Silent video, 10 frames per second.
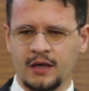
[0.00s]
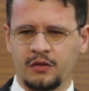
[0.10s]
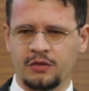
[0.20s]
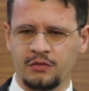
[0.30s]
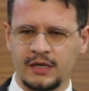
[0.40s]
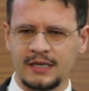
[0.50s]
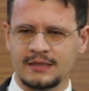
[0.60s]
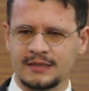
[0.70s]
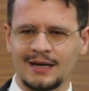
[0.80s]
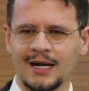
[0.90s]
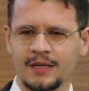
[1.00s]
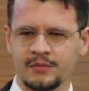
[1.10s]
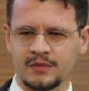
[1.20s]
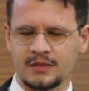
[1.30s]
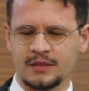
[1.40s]
Three
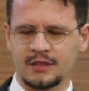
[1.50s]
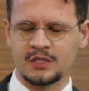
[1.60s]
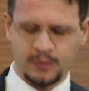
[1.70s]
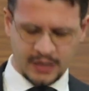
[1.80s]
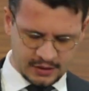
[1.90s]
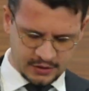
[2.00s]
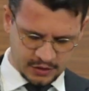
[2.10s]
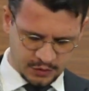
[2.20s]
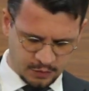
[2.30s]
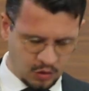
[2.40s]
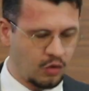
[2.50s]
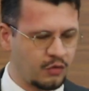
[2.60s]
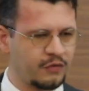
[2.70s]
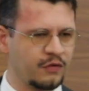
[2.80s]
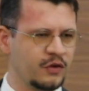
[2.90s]
times in this passage, Paul
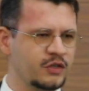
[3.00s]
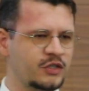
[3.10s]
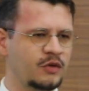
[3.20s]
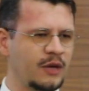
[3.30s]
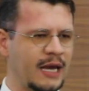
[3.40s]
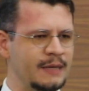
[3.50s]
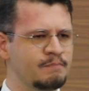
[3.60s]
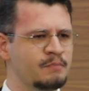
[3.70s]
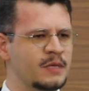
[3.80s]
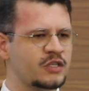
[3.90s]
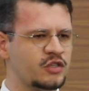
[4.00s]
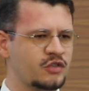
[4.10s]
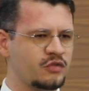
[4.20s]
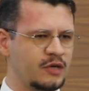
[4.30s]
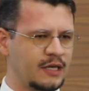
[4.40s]
refers to a
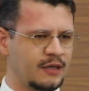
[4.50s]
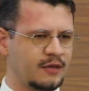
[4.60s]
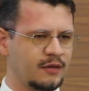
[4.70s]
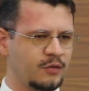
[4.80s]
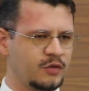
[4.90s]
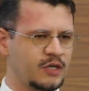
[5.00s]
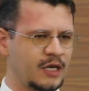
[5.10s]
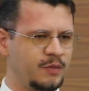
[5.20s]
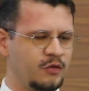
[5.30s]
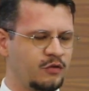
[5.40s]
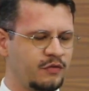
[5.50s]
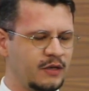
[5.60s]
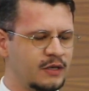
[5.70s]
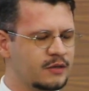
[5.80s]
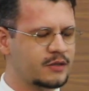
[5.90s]
mystery which had been
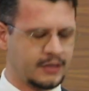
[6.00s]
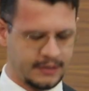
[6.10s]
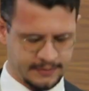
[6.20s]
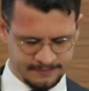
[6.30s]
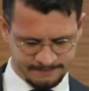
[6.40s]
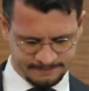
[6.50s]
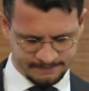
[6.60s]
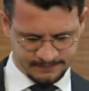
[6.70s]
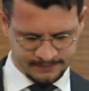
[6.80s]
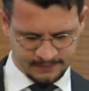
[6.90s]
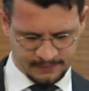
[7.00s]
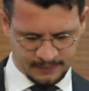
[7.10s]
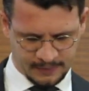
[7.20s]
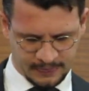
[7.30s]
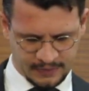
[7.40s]
revealed to him.
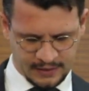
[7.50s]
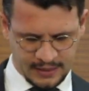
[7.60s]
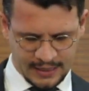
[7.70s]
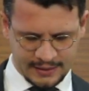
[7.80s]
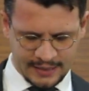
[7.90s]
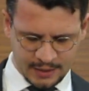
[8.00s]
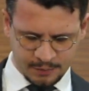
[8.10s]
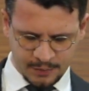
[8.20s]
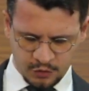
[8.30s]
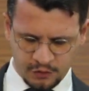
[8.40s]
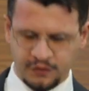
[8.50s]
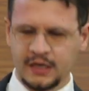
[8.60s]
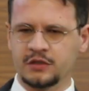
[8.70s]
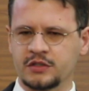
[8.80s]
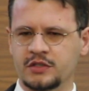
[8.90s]
And it had been
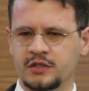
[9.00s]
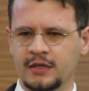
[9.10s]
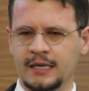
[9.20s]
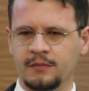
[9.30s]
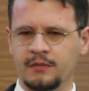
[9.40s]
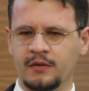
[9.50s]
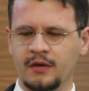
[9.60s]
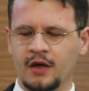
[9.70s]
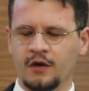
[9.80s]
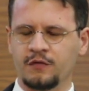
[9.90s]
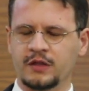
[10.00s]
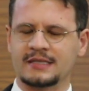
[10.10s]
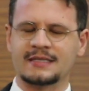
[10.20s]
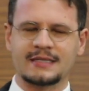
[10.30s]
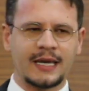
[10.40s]
revealed to him for the
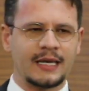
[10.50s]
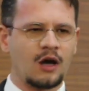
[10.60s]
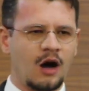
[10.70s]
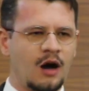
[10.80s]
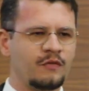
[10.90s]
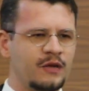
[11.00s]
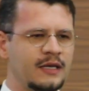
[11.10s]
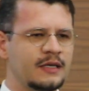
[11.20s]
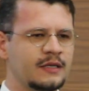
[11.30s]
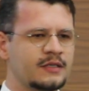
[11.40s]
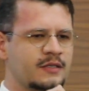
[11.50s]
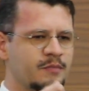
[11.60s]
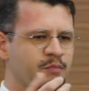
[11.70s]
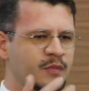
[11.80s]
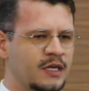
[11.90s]
sake of his
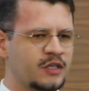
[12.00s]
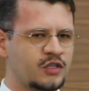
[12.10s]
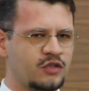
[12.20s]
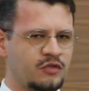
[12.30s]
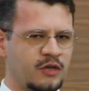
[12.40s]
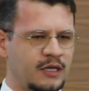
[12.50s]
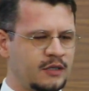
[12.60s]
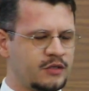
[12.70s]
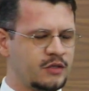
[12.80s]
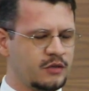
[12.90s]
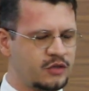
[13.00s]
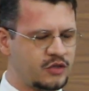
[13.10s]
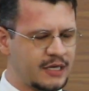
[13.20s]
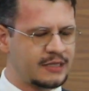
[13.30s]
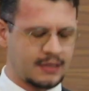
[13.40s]
ministry to the
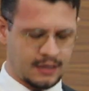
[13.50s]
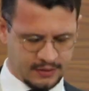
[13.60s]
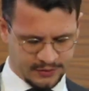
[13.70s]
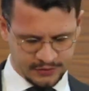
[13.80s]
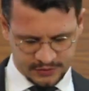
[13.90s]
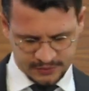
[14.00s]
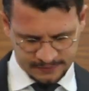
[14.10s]
Gentiles.